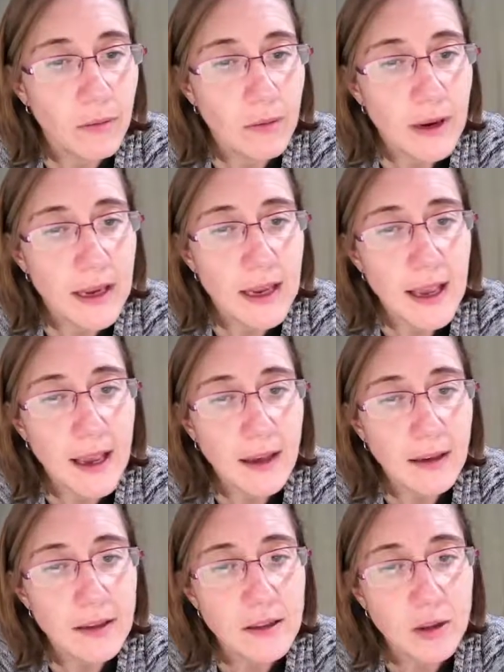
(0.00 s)

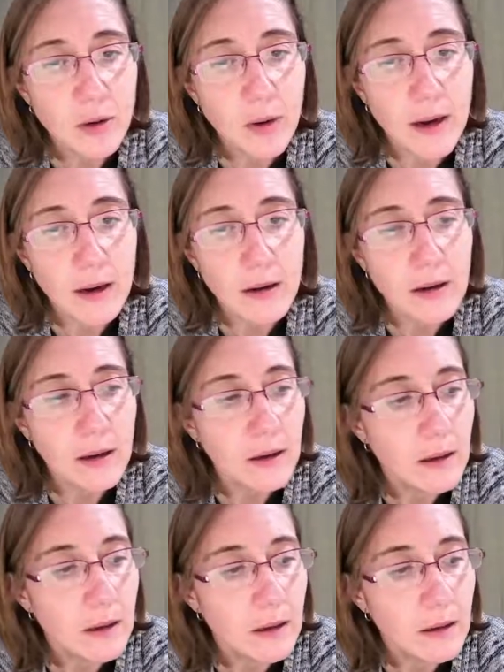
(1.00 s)
3x squared
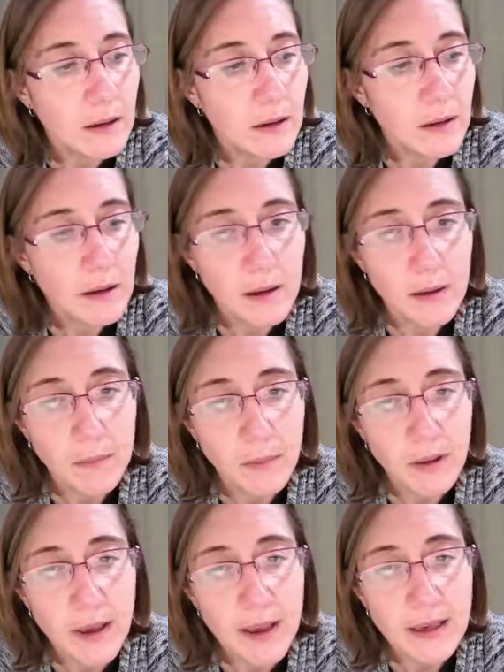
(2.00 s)

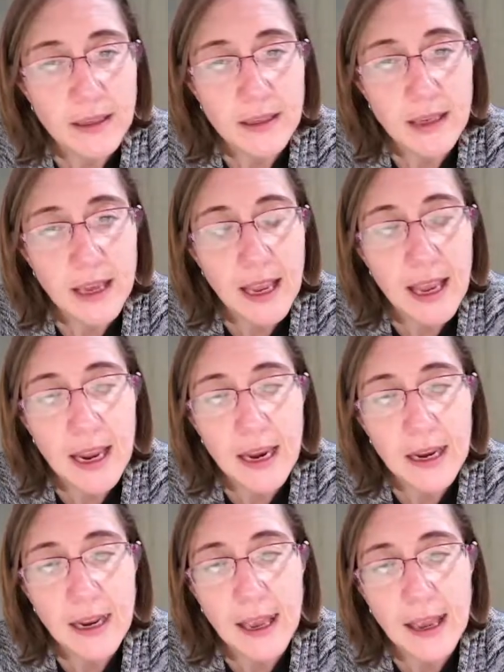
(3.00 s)
plus
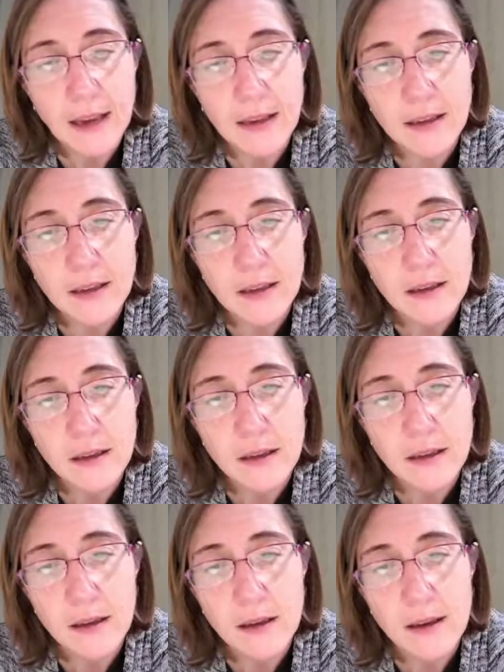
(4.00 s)
8x
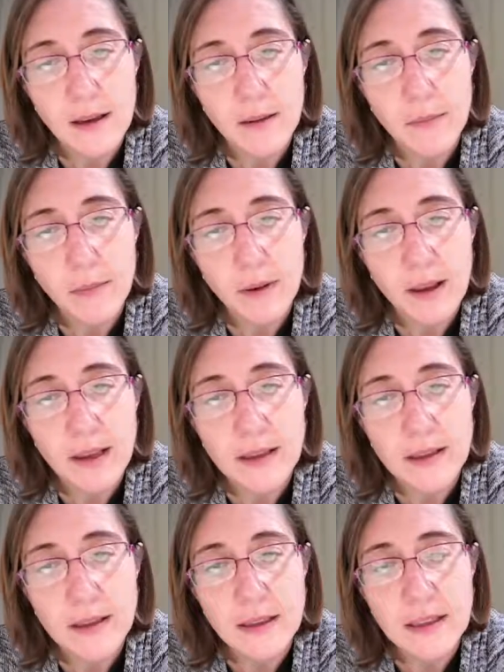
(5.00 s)

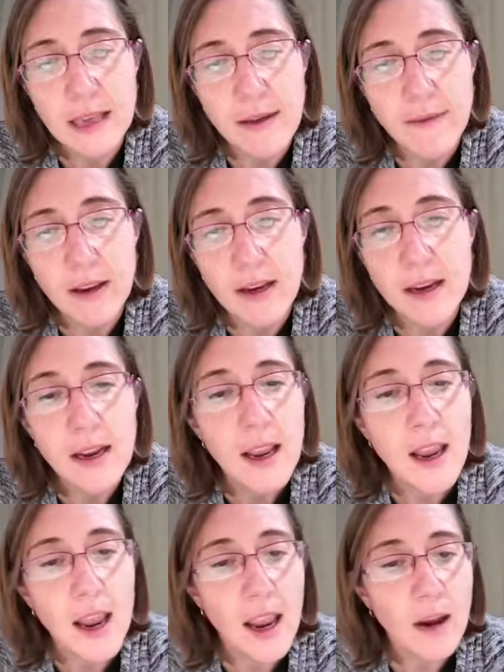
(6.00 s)
plus 7.
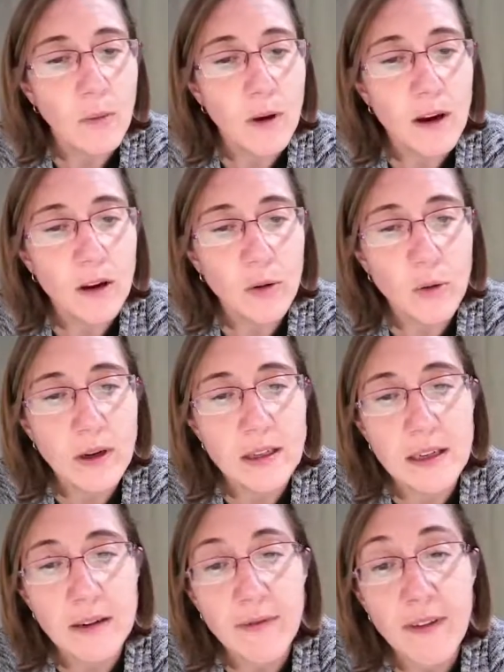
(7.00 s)
And we are going
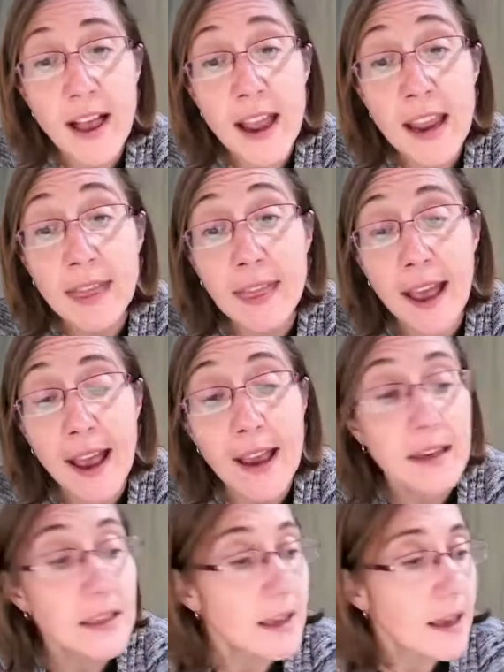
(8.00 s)
to divide
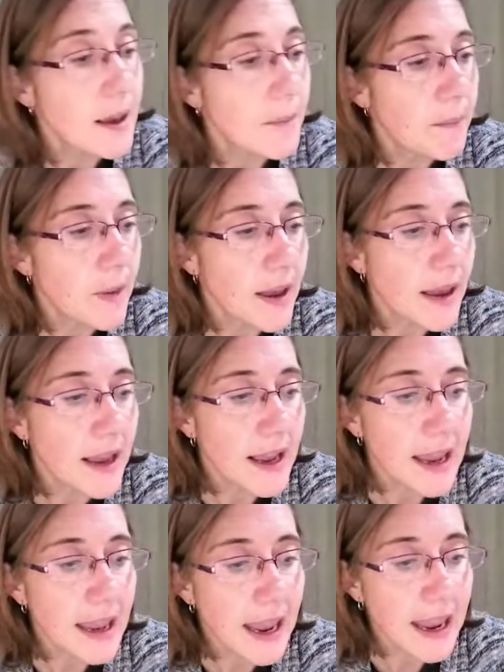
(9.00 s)
that
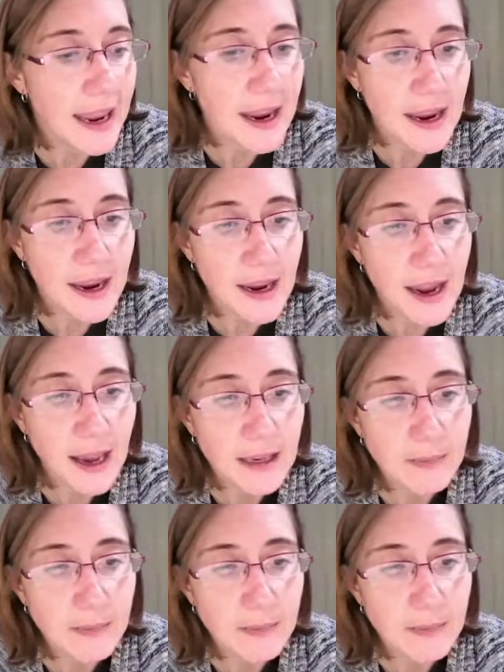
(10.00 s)
by an